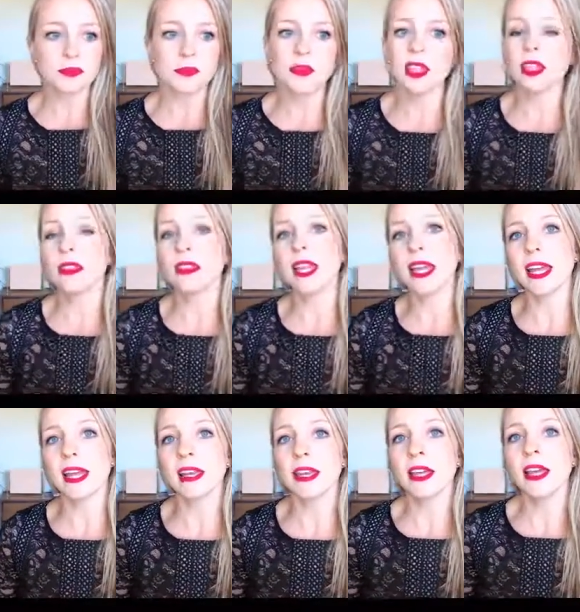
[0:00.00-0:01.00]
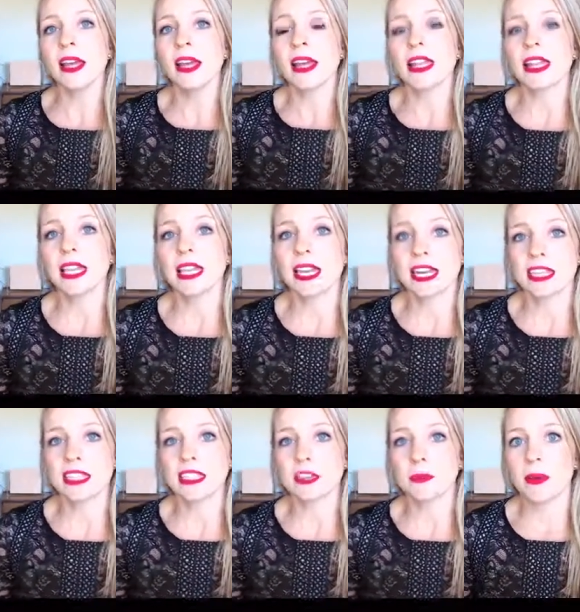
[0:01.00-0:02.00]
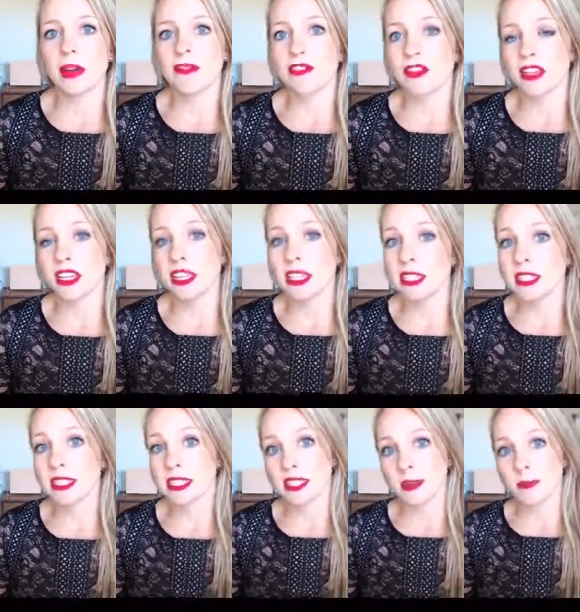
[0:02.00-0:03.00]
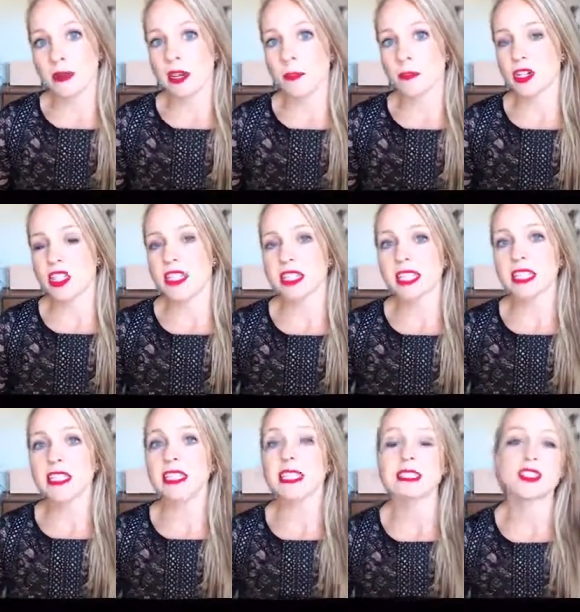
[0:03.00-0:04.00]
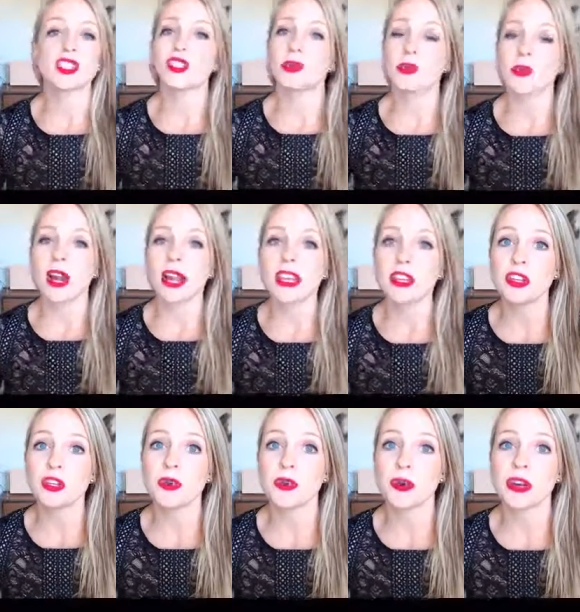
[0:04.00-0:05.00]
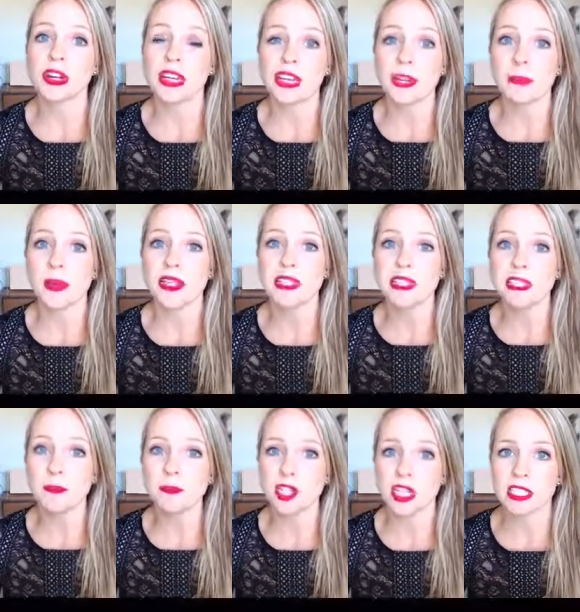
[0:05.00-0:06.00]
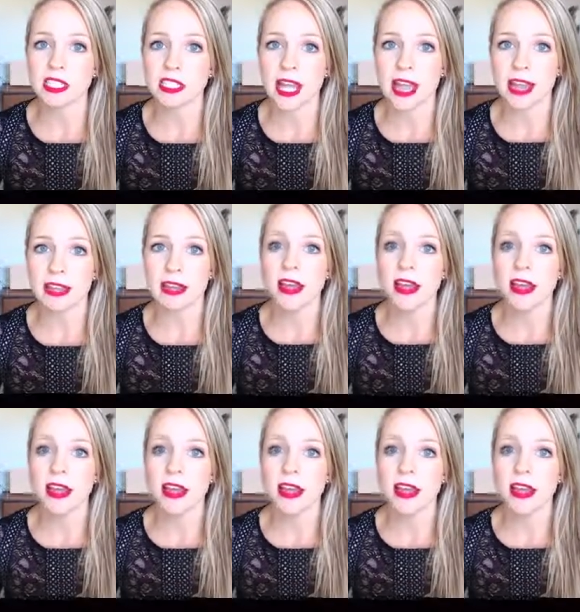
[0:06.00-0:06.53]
Then the next step after this, step number 6, is to write your email subject line.